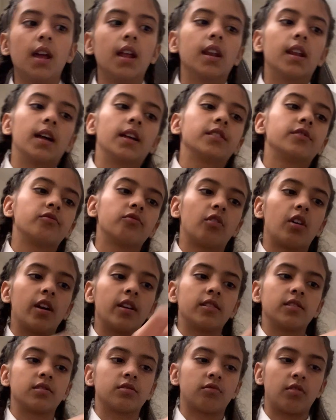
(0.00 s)
and I had to write
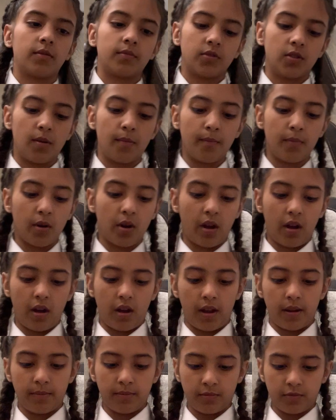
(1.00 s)
a description but
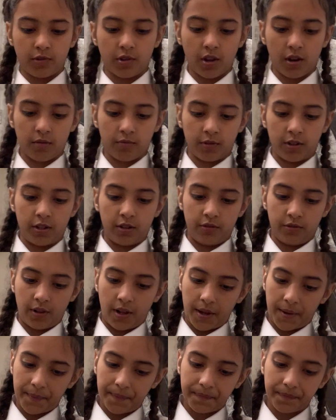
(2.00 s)
I'm gonna redo
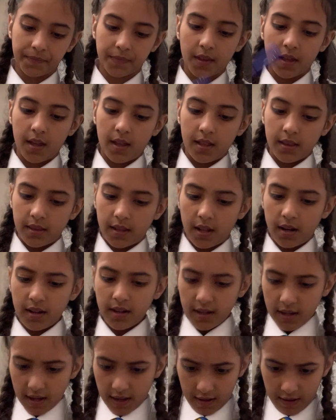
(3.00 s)
that and
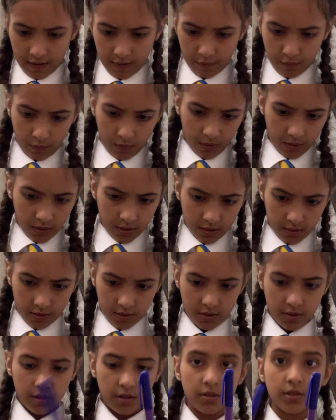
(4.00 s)
I have one,
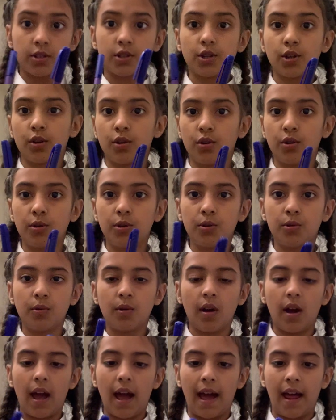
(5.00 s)
two
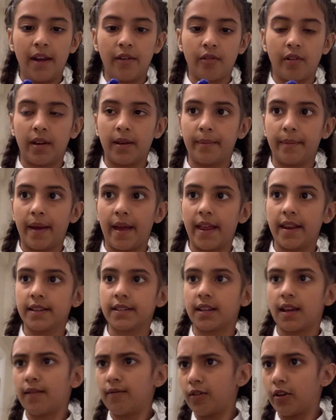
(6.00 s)
handwriting pens.
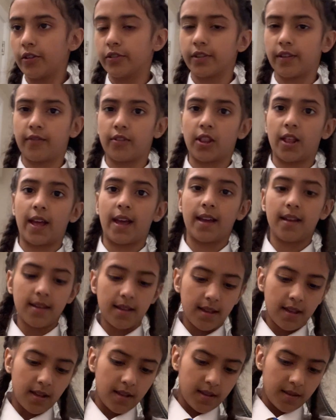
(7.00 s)
I have loads over there.
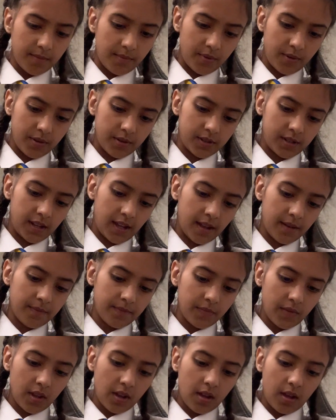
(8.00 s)
But yeah.
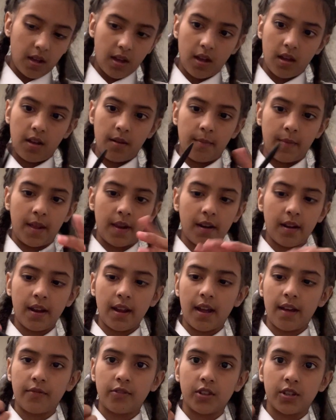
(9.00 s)
Um, then I
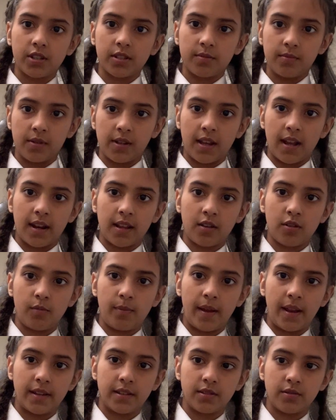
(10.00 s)
have this mechanical
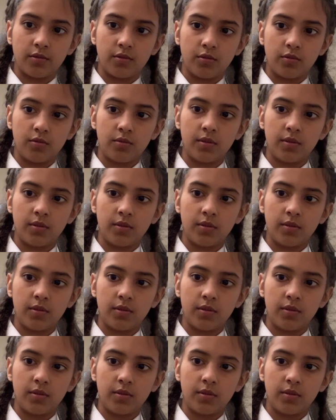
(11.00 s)
pencil.